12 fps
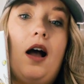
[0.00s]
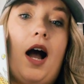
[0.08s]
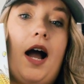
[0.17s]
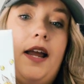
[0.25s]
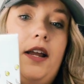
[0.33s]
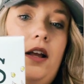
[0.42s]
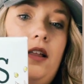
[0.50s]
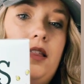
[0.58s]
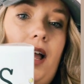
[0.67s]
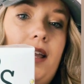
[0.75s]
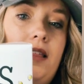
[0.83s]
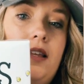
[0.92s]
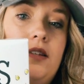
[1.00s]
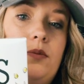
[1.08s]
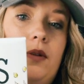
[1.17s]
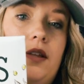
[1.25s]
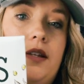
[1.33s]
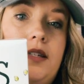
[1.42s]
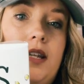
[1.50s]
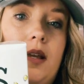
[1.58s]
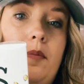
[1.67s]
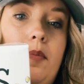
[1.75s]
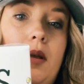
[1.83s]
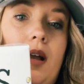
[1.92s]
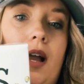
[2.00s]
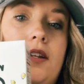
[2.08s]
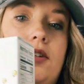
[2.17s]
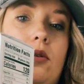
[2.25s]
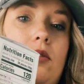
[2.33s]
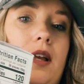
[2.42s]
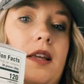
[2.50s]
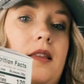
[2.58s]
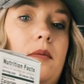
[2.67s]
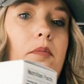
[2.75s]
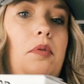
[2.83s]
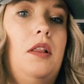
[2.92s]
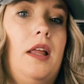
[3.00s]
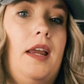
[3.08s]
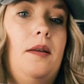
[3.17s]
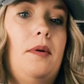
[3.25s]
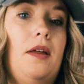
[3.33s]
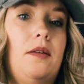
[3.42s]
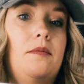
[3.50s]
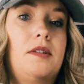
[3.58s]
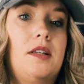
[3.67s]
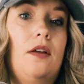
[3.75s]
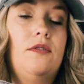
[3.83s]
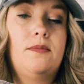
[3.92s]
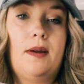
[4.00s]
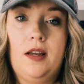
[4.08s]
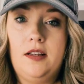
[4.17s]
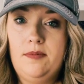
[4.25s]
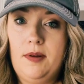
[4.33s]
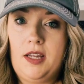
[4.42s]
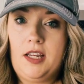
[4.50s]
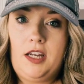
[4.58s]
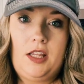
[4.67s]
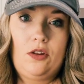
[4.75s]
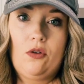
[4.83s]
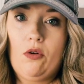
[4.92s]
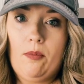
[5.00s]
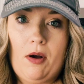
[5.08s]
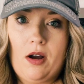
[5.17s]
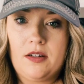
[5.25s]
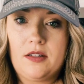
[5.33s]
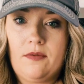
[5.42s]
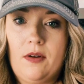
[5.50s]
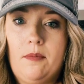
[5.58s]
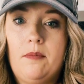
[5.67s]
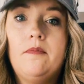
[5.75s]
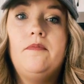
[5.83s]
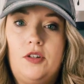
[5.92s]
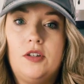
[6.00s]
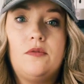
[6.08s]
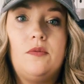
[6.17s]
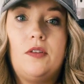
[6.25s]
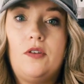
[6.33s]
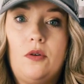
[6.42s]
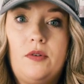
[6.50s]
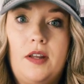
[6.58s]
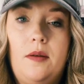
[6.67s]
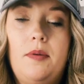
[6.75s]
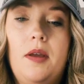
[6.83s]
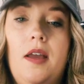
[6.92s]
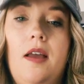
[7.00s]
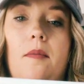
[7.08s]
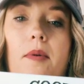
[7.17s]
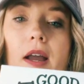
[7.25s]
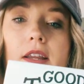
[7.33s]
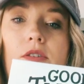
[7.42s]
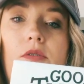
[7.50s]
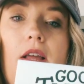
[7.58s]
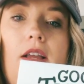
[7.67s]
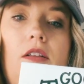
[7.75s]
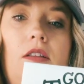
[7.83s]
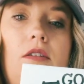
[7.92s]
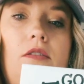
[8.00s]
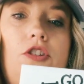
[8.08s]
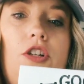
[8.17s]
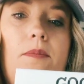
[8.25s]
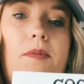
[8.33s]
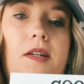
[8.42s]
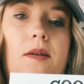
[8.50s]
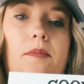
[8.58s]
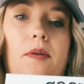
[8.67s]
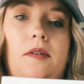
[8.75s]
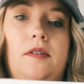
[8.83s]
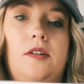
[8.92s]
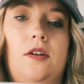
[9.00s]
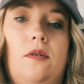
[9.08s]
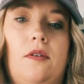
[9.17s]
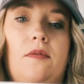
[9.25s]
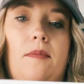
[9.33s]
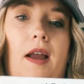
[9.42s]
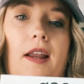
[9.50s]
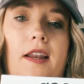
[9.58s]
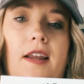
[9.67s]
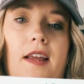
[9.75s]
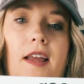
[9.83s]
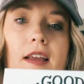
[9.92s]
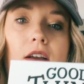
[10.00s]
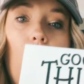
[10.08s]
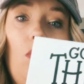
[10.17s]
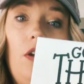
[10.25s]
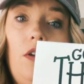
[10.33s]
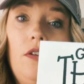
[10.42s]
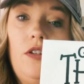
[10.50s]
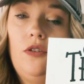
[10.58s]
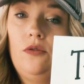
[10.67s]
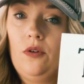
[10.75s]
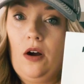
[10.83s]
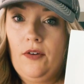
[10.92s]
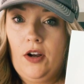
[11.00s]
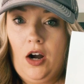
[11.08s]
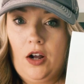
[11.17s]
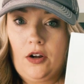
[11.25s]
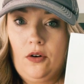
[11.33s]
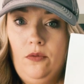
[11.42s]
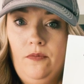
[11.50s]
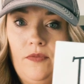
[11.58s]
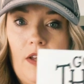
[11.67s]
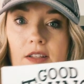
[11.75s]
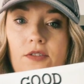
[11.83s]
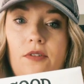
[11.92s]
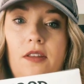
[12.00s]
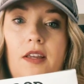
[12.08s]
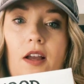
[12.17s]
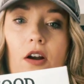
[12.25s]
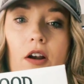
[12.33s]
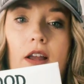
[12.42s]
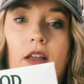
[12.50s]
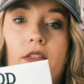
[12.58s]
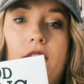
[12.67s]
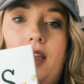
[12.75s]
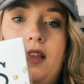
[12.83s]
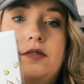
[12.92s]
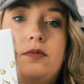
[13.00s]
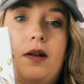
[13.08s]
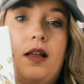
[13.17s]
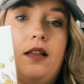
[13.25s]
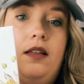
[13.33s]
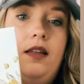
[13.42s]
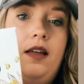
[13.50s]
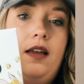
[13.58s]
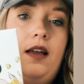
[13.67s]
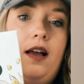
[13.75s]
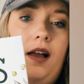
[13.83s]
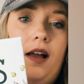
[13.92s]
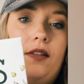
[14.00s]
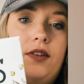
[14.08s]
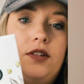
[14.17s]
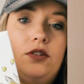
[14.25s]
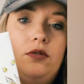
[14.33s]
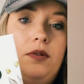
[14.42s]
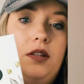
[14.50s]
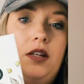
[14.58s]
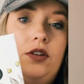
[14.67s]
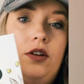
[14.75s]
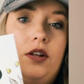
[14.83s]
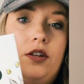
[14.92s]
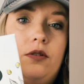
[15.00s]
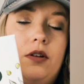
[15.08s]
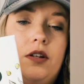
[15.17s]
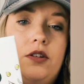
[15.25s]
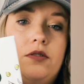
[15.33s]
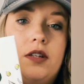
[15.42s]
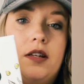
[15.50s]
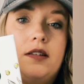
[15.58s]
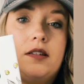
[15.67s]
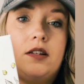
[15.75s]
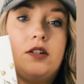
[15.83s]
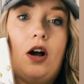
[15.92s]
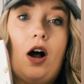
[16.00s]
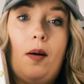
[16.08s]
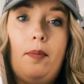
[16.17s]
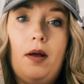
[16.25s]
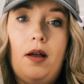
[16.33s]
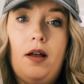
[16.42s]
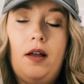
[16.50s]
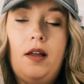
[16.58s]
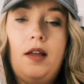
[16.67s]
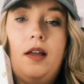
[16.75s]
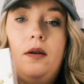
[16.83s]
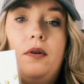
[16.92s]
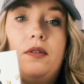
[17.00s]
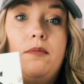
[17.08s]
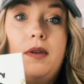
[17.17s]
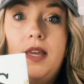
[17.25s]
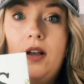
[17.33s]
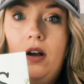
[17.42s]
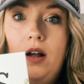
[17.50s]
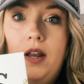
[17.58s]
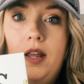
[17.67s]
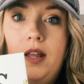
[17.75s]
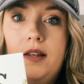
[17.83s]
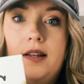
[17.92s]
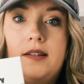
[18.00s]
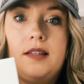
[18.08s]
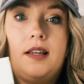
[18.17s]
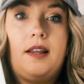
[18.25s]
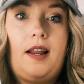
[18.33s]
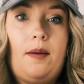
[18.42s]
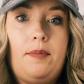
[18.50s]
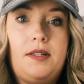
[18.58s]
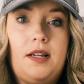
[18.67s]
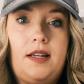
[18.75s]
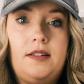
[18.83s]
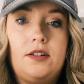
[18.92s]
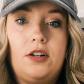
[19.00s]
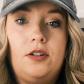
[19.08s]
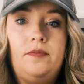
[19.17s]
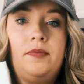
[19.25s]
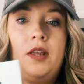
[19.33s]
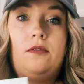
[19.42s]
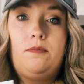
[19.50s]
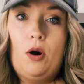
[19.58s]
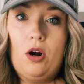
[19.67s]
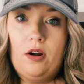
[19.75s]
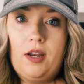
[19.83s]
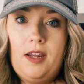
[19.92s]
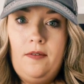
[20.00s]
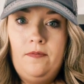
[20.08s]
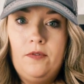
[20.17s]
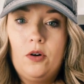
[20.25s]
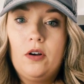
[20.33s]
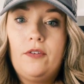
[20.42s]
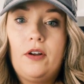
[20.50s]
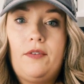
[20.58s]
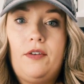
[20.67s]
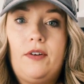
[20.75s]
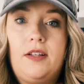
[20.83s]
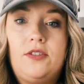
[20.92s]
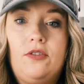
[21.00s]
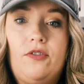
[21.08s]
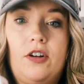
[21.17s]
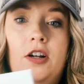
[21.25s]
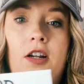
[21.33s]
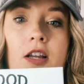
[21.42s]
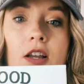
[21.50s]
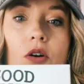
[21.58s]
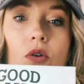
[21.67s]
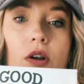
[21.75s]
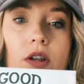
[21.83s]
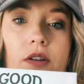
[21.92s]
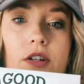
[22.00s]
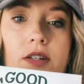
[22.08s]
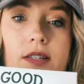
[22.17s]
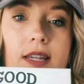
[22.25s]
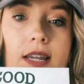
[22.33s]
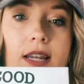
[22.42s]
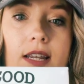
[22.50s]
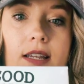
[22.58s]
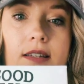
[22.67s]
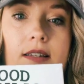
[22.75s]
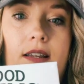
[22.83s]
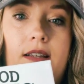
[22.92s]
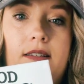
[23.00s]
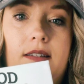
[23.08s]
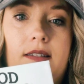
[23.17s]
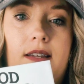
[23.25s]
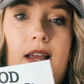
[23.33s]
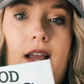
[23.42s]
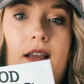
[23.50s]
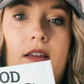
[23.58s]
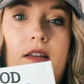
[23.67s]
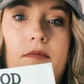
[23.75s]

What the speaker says: I like these with a dip. I don't like them plain by themselves. My husband can eat the whole box of them just with no dip, but I do like a little chip dip to go with mine. Or you could do avocado. That's really heart healthy as well. Yeah, these are really good. You could use it as a tapa with meat on it as like an appetizer party, or if you're having friends over, or you can just eat it as a snack